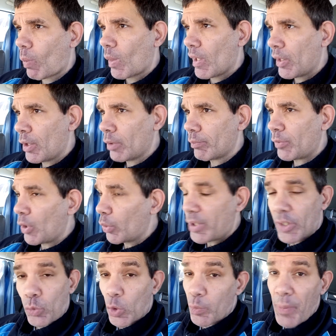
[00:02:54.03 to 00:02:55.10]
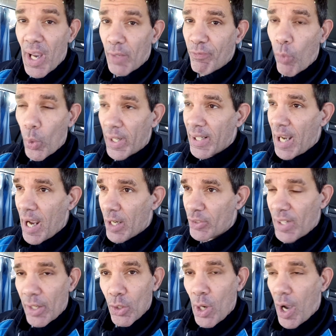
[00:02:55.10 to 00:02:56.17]
You know, no disrespect,
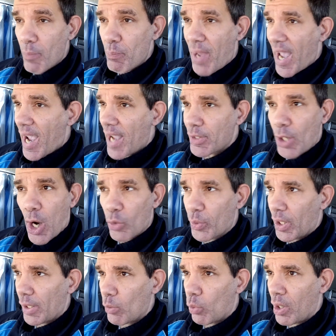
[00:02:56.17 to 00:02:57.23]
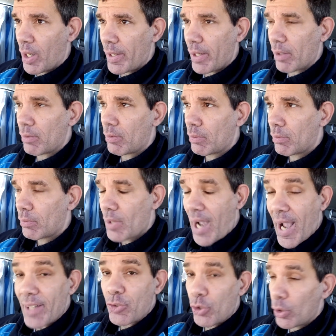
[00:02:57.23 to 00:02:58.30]
49ers. I know how bad y'all really want it.
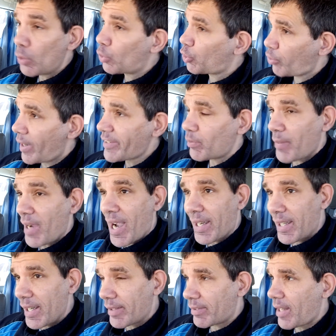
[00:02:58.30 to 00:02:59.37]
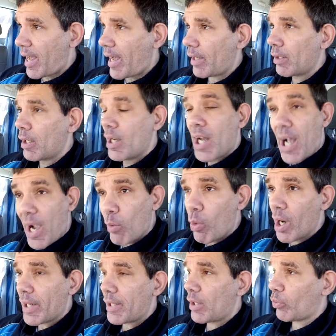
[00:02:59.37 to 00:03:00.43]
I do. Trust me. I get that. I
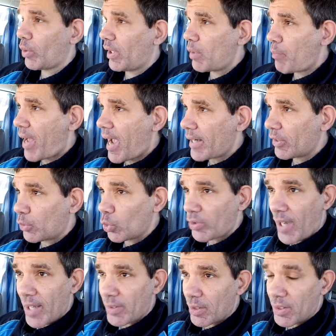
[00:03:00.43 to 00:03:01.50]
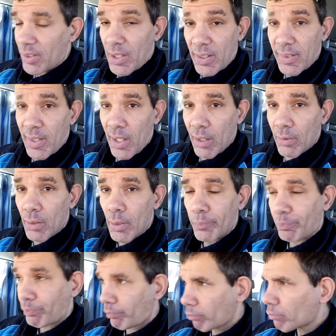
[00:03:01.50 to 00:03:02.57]
wanted it really bad in 2016.
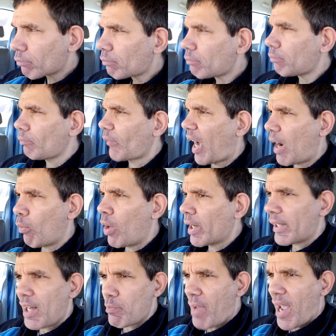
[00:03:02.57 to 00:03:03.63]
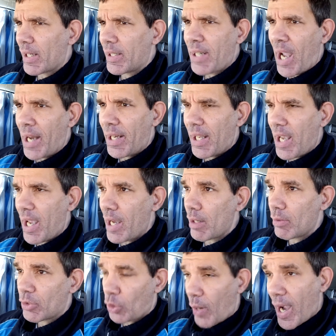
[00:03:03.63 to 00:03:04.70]
I wanted it in 98.
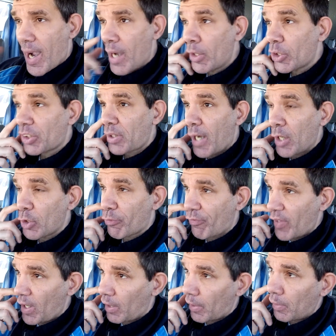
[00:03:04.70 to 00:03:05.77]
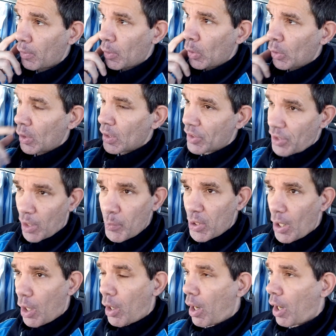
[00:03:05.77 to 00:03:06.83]
So I understand your feeling. Some of
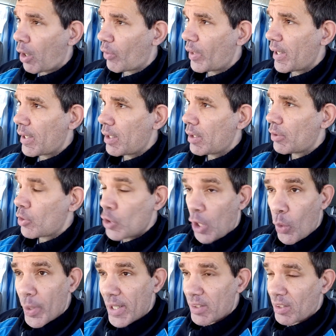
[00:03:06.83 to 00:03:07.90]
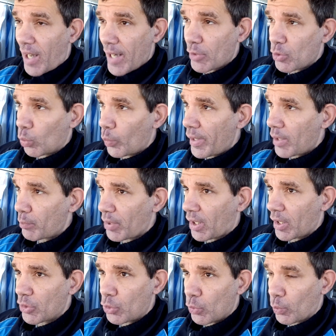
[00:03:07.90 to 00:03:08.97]
y'all already know what it's like to win
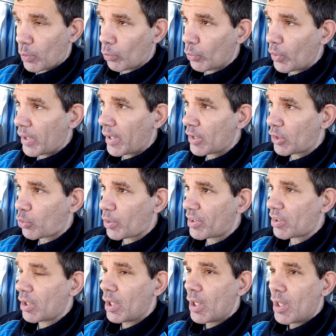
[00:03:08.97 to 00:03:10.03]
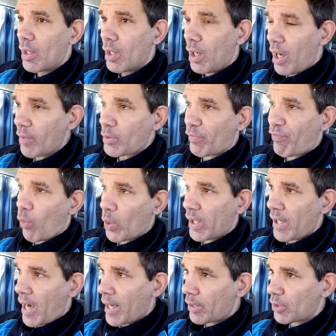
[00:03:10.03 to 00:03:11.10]
because you were rooting interest of the
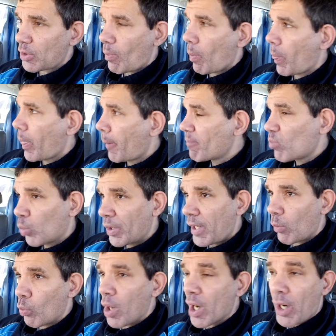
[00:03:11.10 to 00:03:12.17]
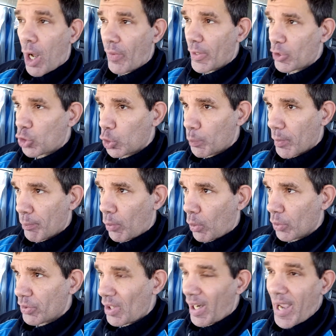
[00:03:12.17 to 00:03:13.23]
49ers when they won all their Super
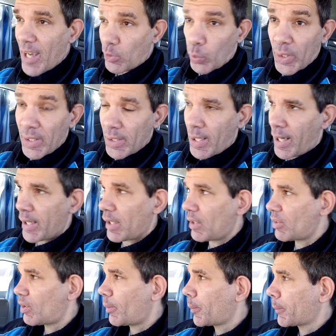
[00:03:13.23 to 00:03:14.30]
Bowls, the last one in the 90s.